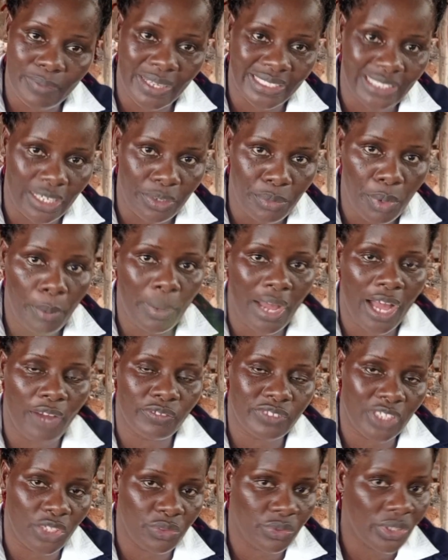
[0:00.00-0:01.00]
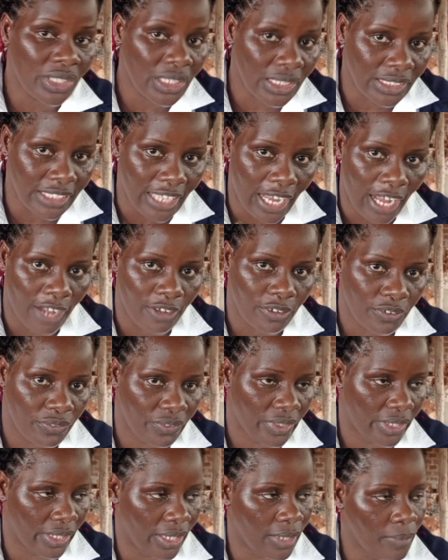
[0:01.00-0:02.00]
But I remember after drinking the aloe
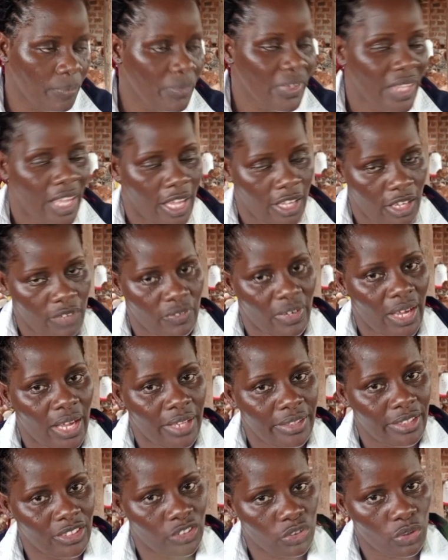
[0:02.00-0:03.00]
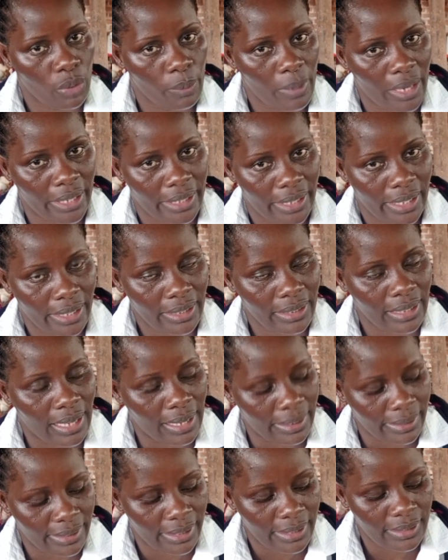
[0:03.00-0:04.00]
vera, I never had the stomach ache
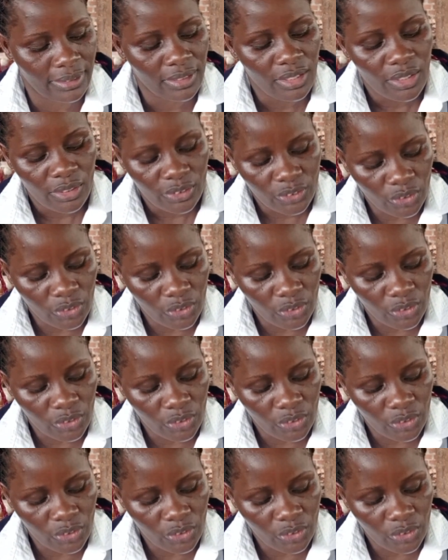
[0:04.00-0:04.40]
again.